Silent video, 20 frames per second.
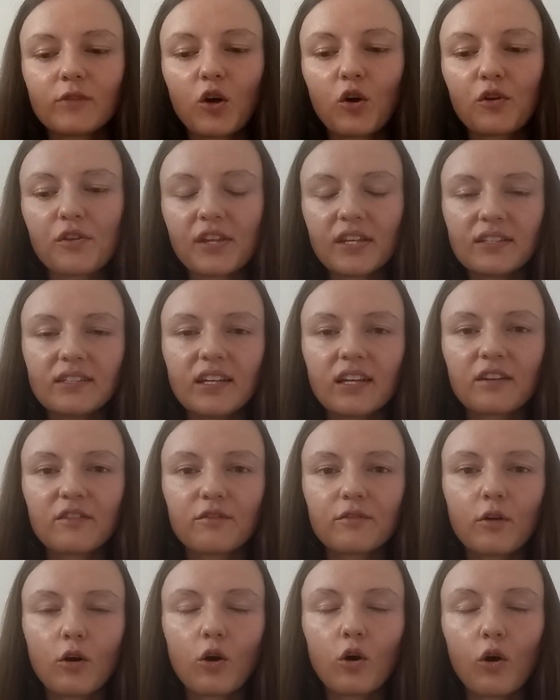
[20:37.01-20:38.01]

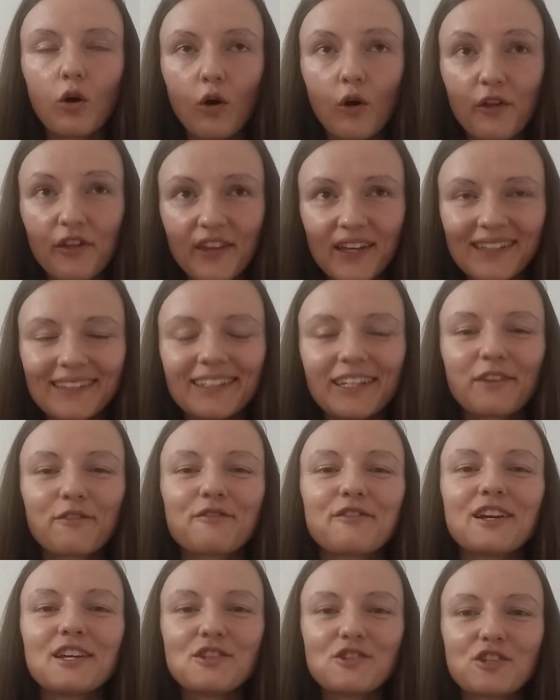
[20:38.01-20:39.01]
authentic
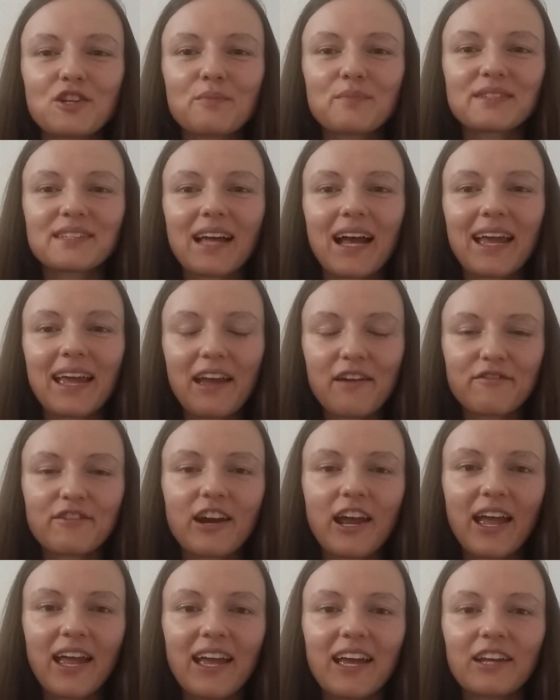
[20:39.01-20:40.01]
friendships I
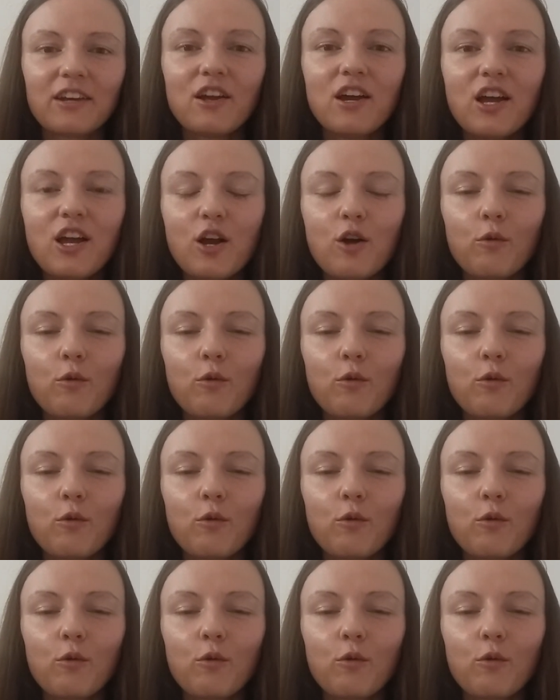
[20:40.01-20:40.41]
ever had